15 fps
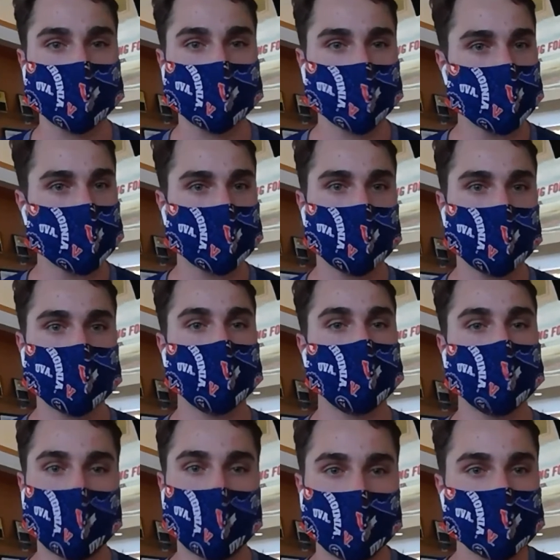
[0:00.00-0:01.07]
Active listening,
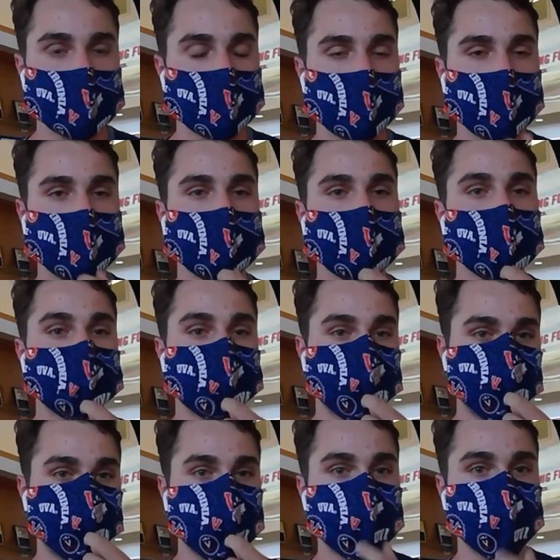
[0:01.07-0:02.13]
engagement,
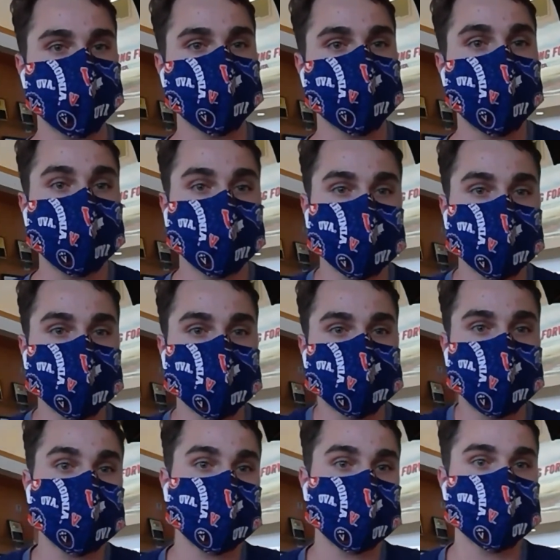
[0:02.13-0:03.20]
continuing
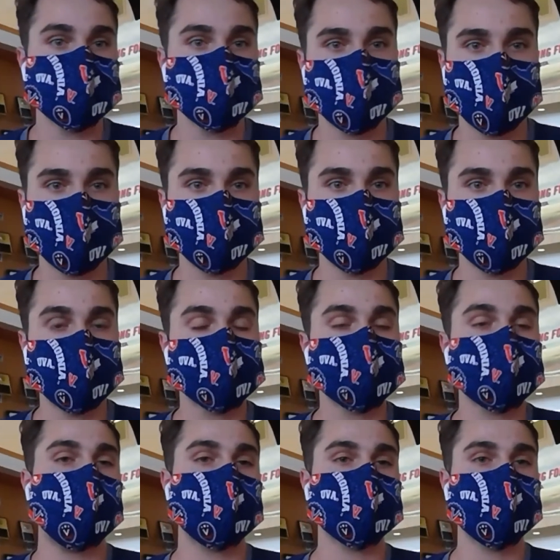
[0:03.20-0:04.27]
conversations, and
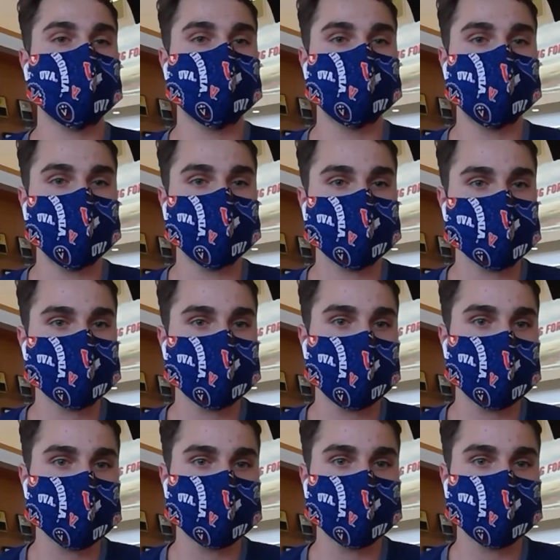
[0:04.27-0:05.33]
tracking and being
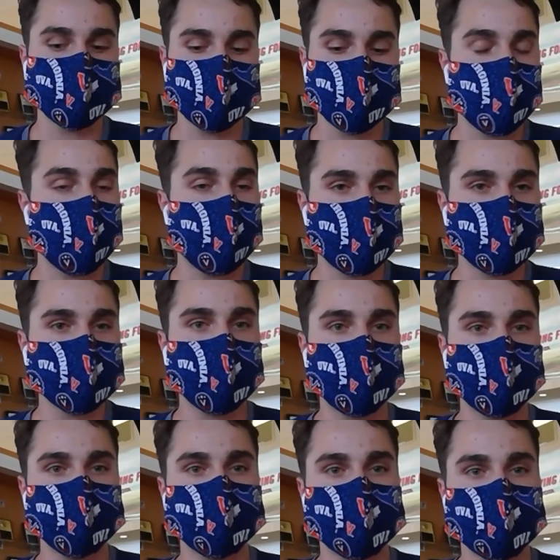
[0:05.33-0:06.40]
responsible all
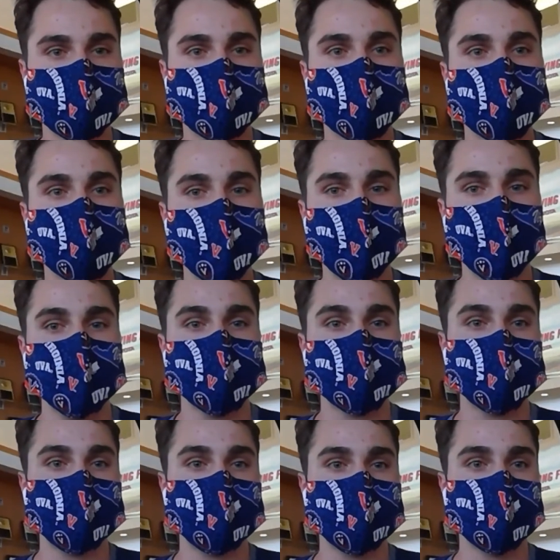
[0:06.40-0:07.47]
carry forward
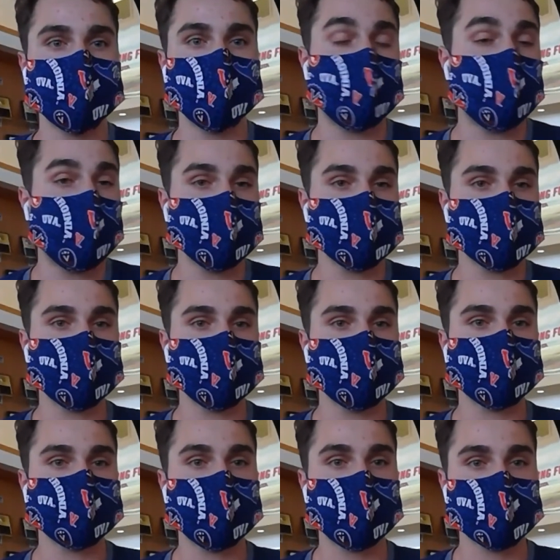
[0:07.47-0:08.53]
to a
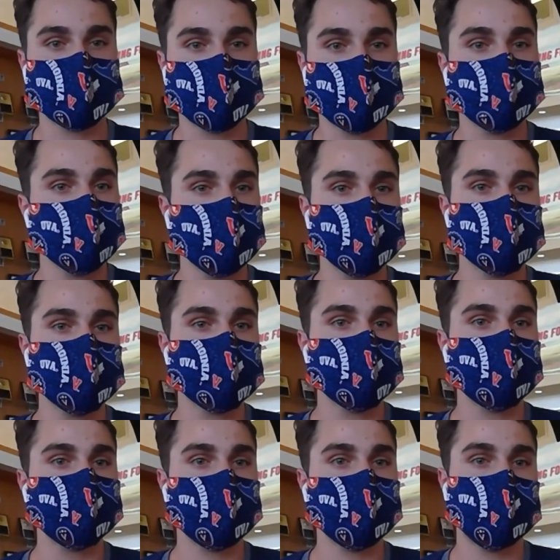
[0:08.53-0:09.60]
positive customer
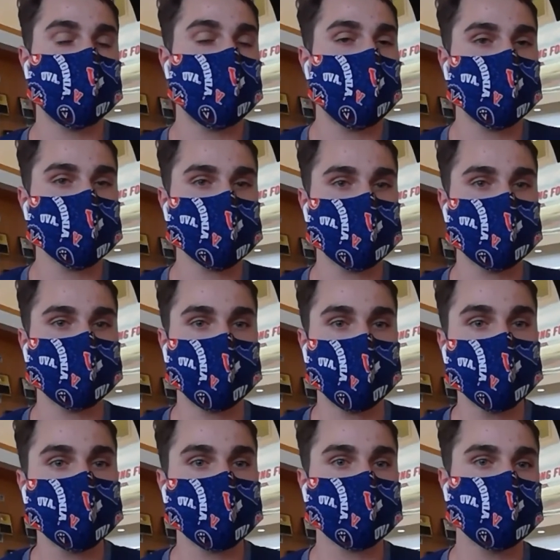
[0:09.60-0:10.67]
relationship and a positive
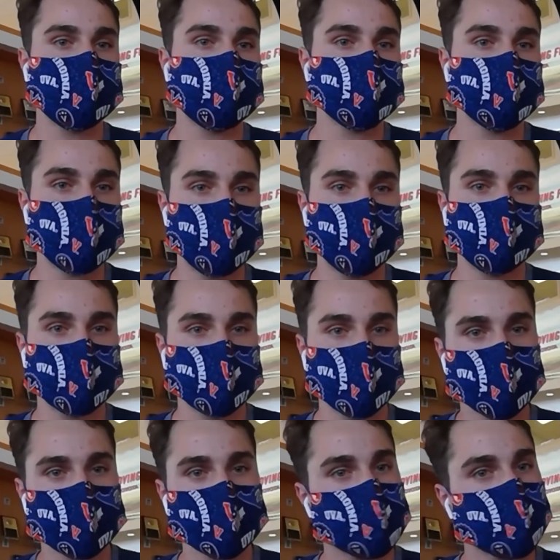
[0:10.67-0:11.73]
internal team
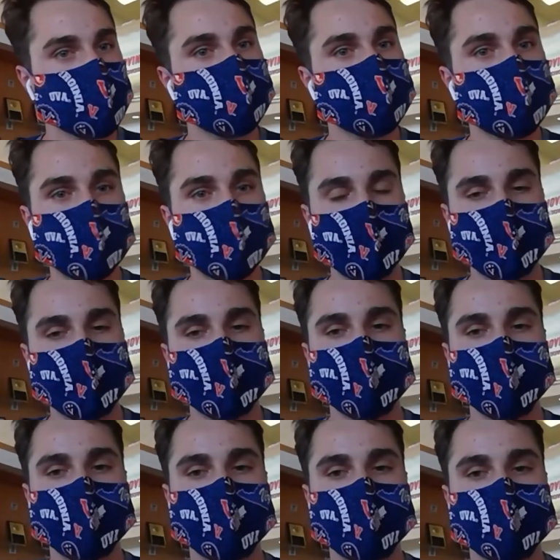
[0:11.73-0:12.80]
relationship.
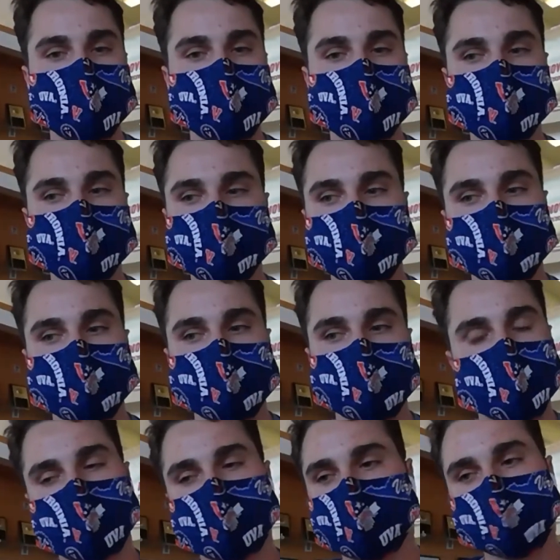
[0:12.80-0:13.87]

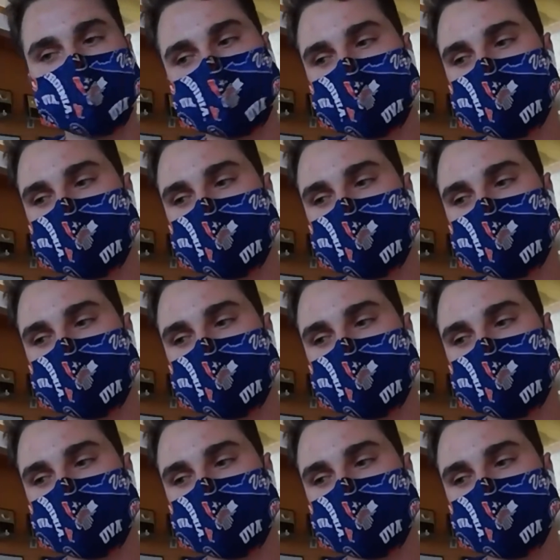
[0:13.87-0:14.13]
So